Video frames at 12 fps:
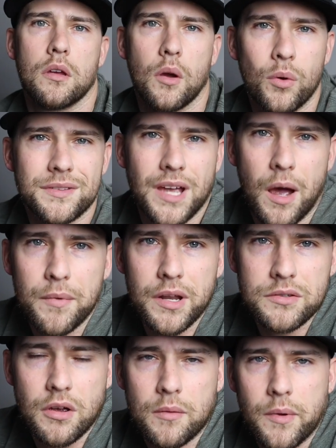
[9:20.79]
And when Tom
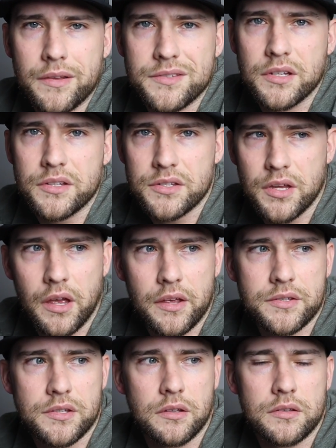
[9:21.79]
and I talk about
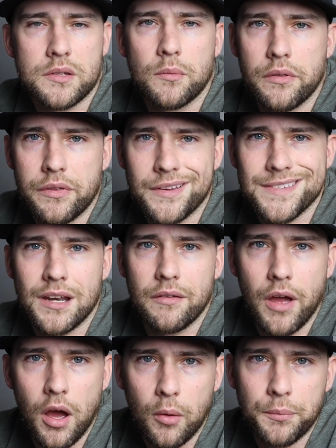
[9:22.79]
success and some of the things that
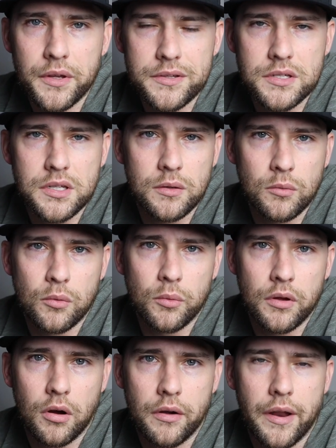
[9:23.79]
have helped us get where
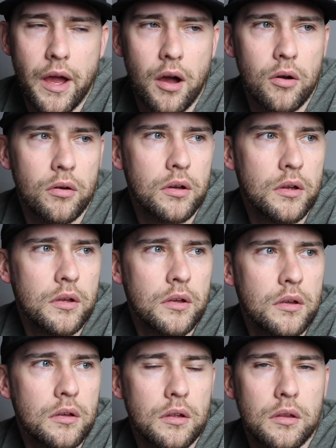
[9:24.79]
we are now,
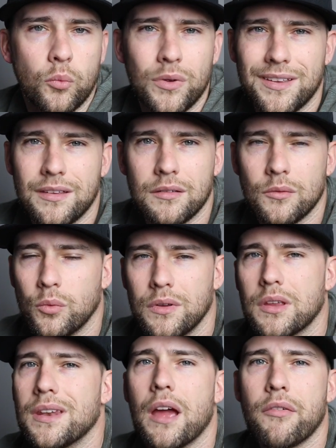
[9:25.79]
we
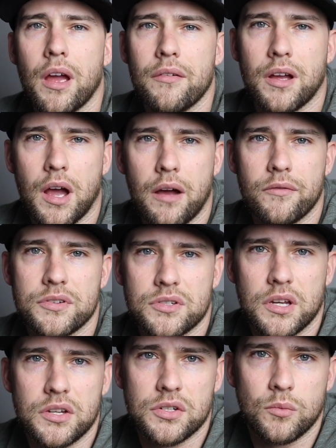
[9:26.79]
can never have a
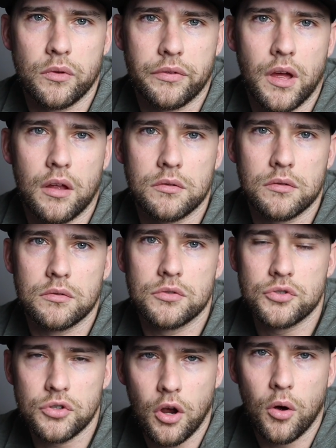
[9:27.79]
conversation without
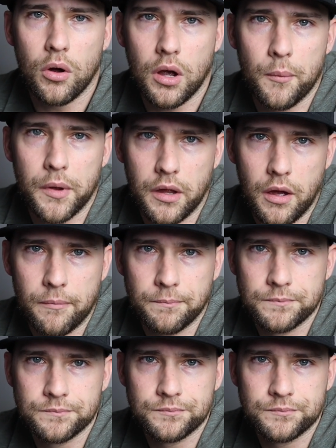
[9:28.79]
Joe coming up.